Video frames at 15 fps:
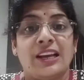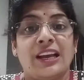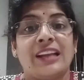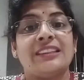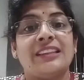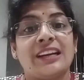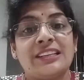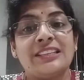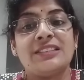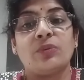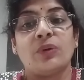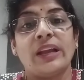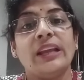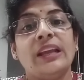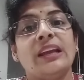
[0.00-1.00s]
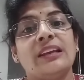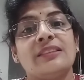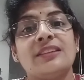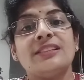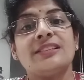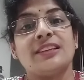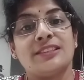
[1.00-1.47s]
And that is why
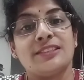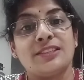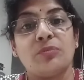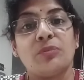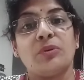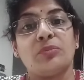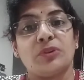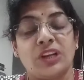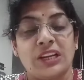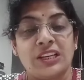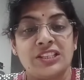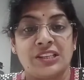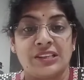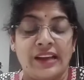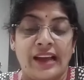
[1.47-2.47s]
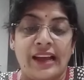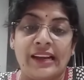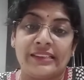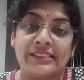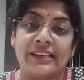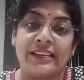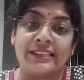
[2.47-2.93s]
this Consumer Protection
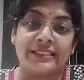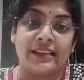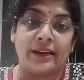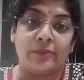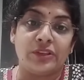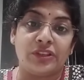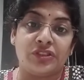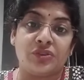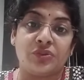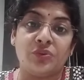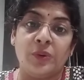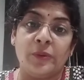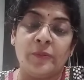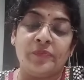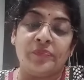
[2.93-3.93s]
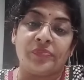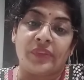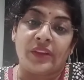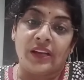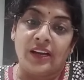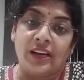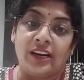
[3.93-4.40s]
Act has come into
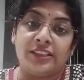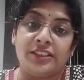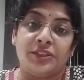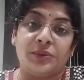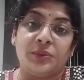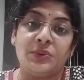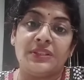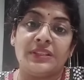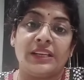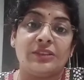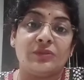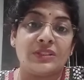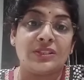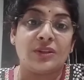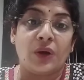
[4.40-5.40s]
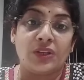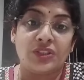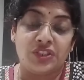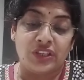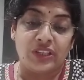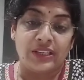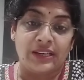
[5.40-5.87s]
use. It was
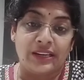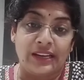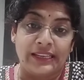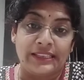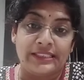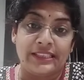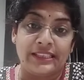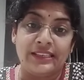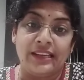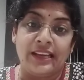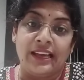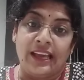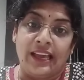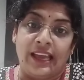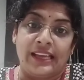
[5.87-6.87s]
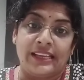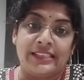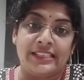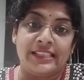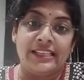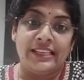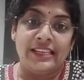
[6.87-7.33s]
launched in
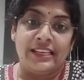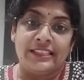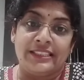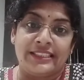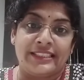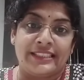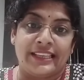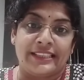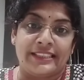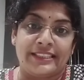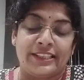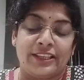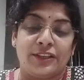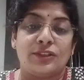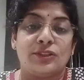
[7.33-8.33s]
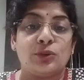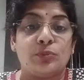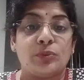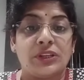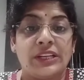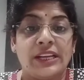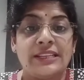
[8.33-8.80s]
1986 to
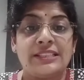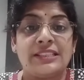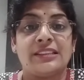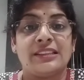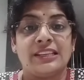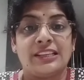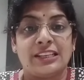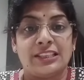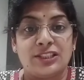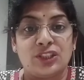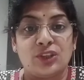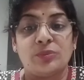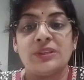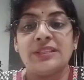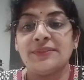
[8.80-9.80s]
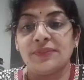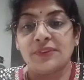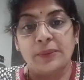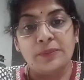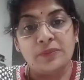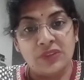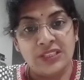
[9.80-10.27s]
protect the consumers
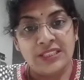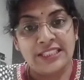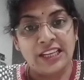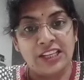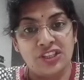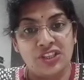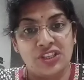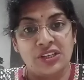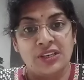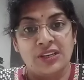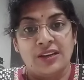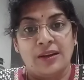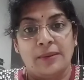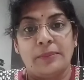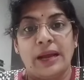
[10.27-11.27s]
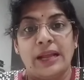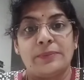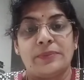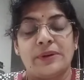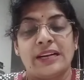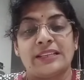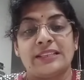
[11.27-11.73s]
from such
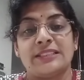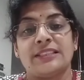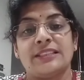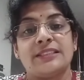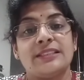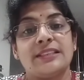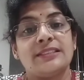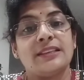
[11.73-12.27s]
malpractices,